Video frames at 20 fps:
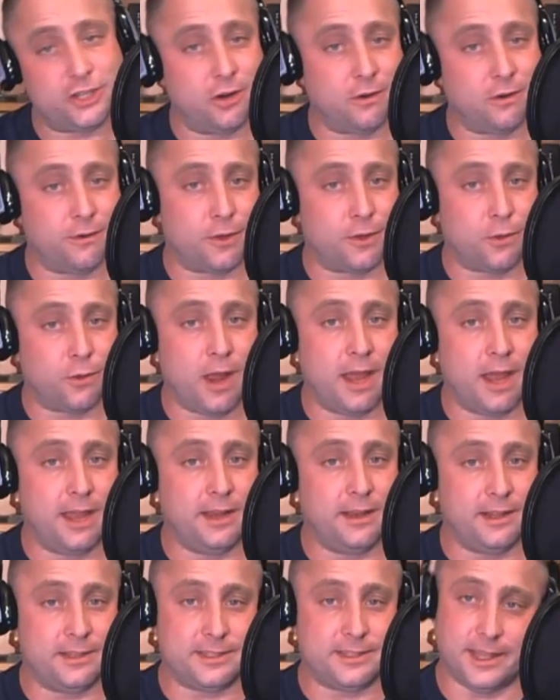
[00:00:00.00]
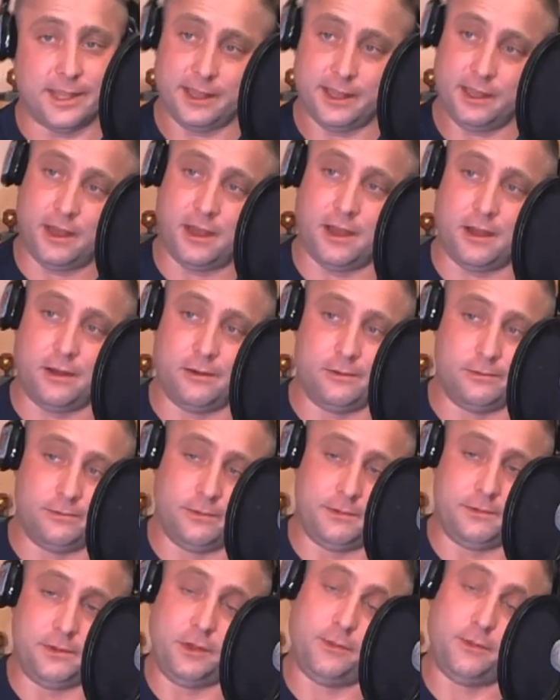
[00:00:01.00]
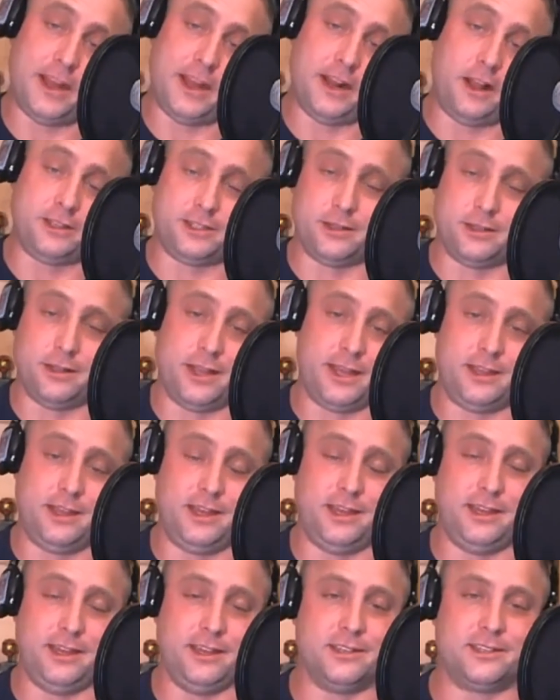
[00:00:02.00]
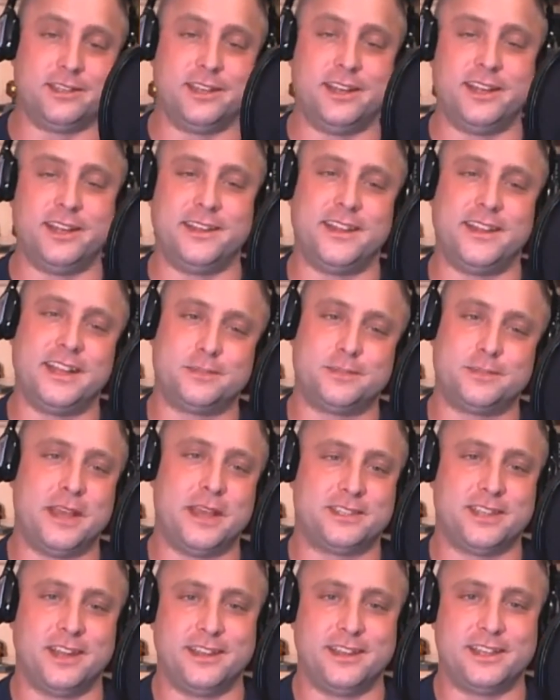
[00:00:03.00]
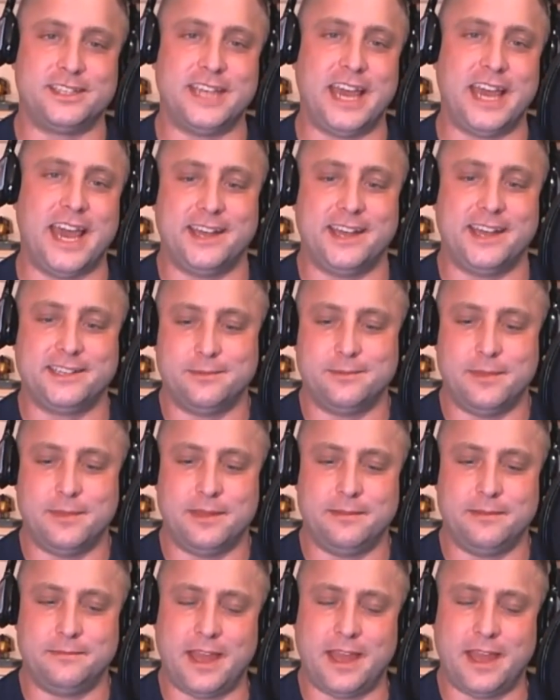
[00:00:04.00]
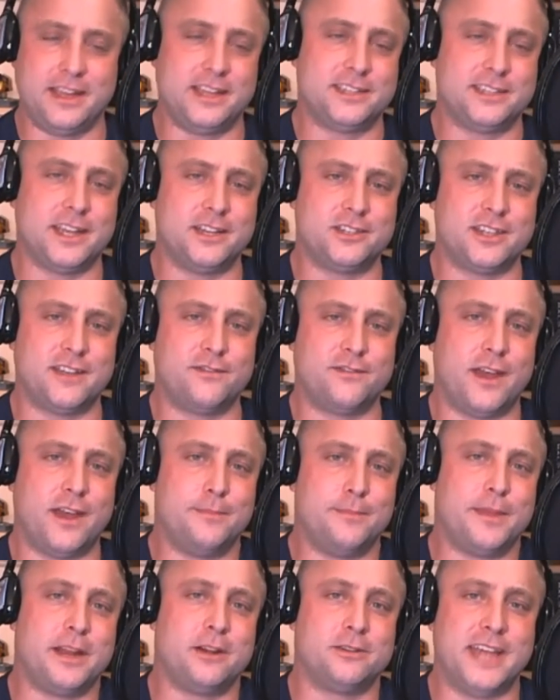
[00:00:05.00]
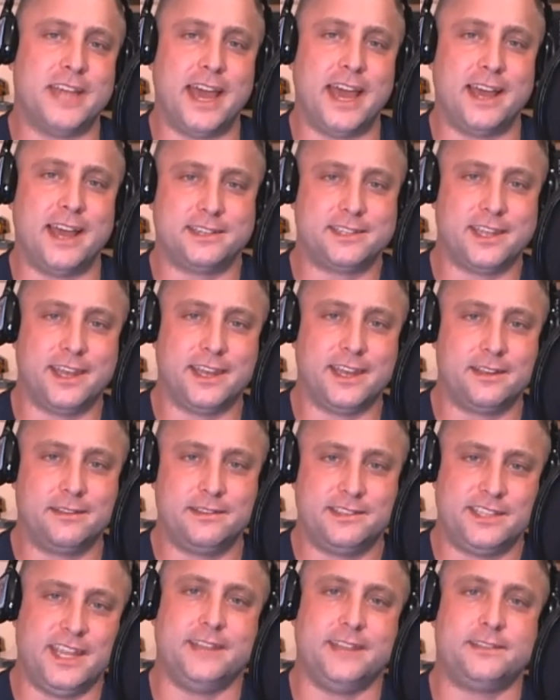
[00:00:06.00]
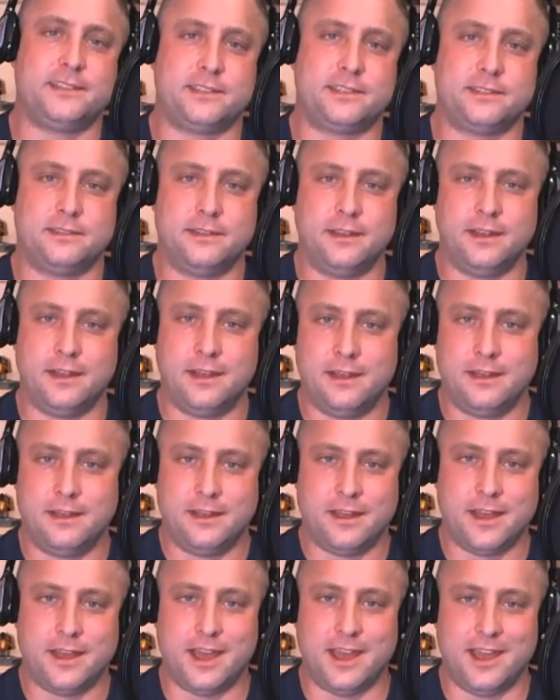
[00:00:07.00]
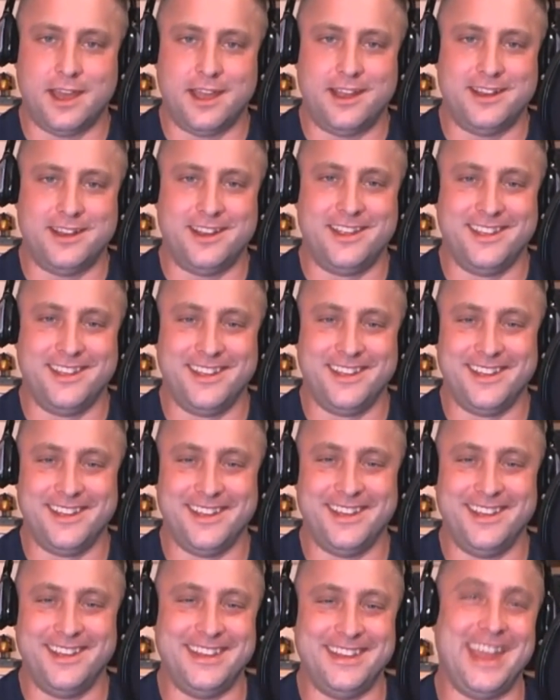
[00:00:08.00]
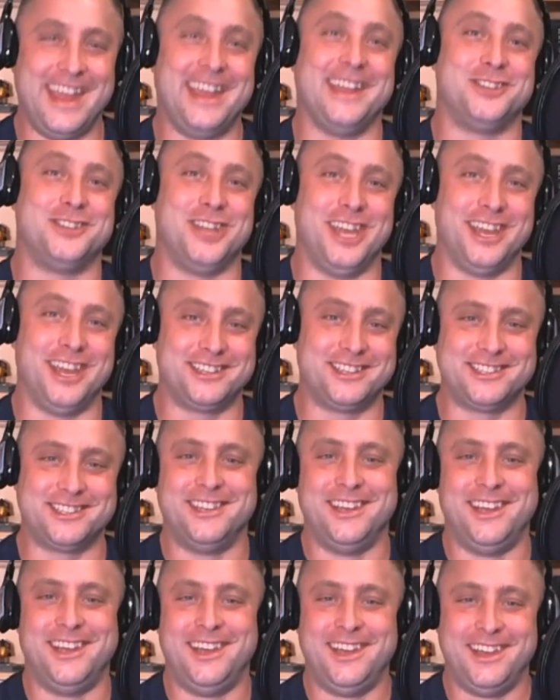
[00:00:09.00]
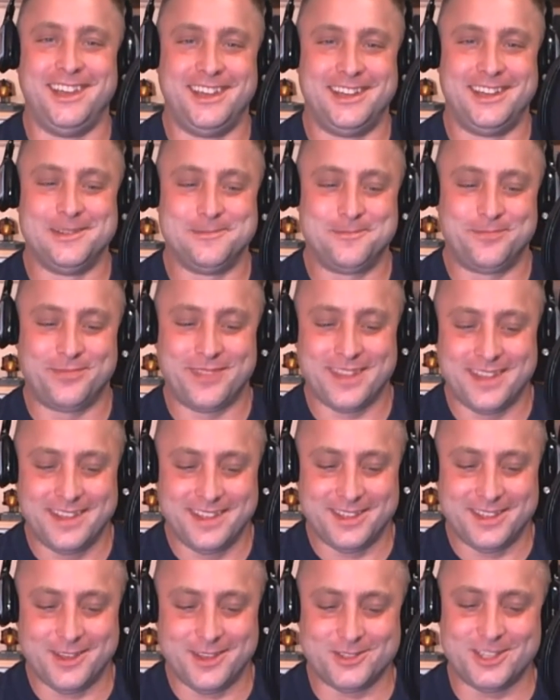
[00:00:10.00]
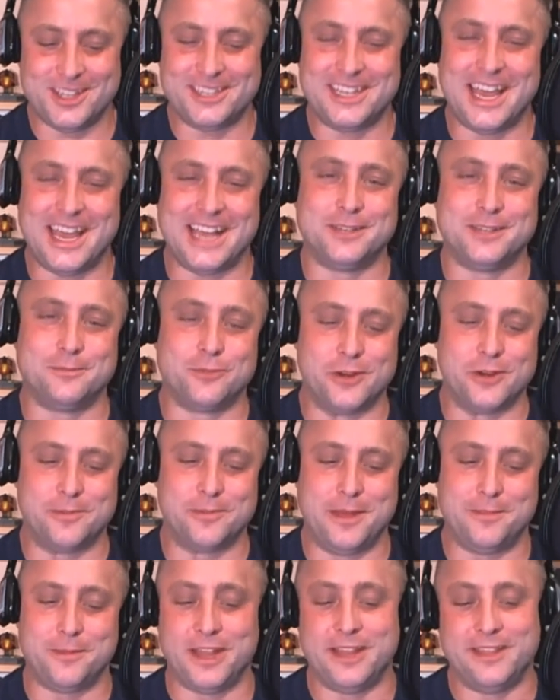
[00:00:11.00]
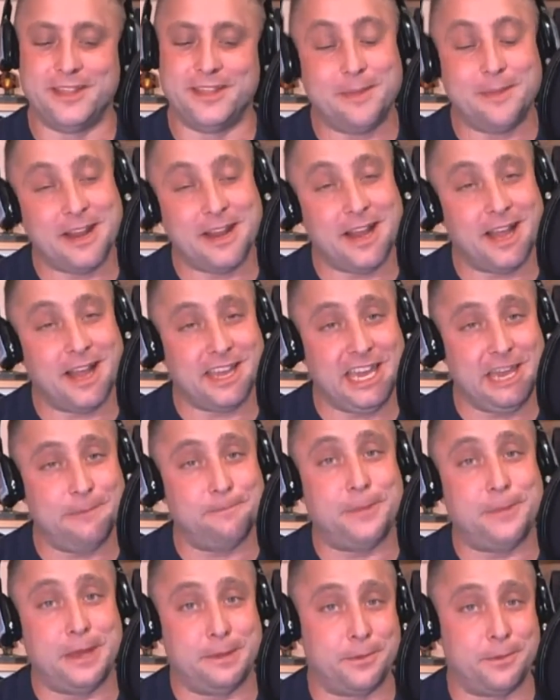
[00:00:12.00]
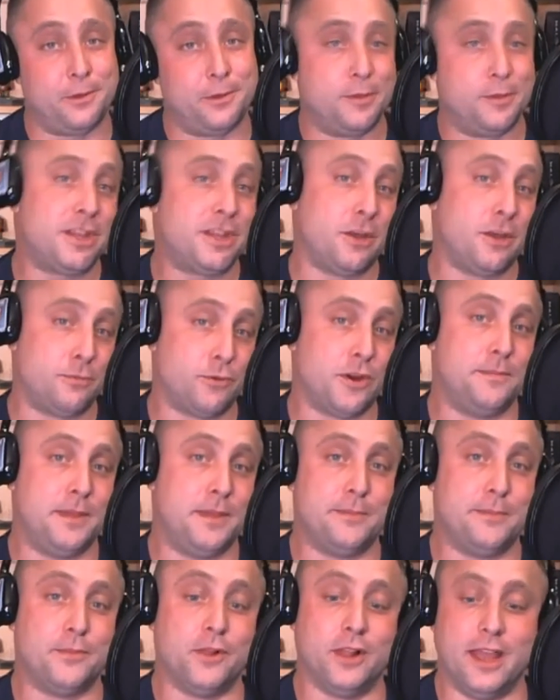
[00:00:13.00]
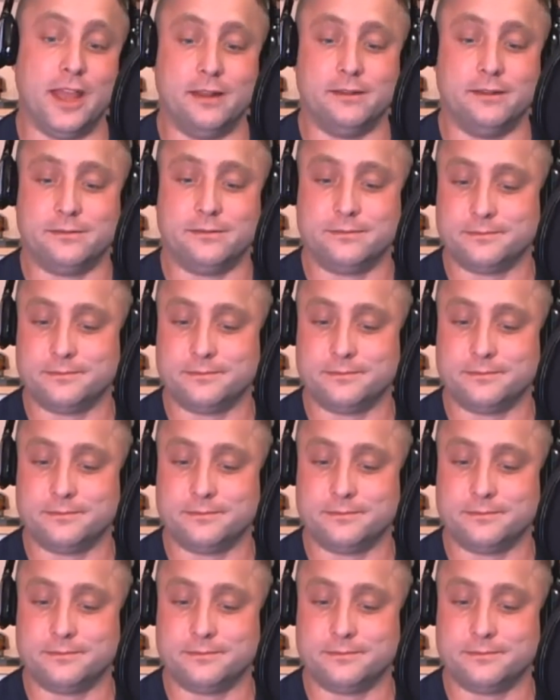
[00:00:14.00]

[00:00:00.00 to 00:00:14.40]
over at the right, and it's like, oh, you might also like these. And that's based on the tags, and I guess I just have to find better tags, like tits and naked chicks. Those are the tags that'll bring people in. They might not keep people, but they'll bring people in.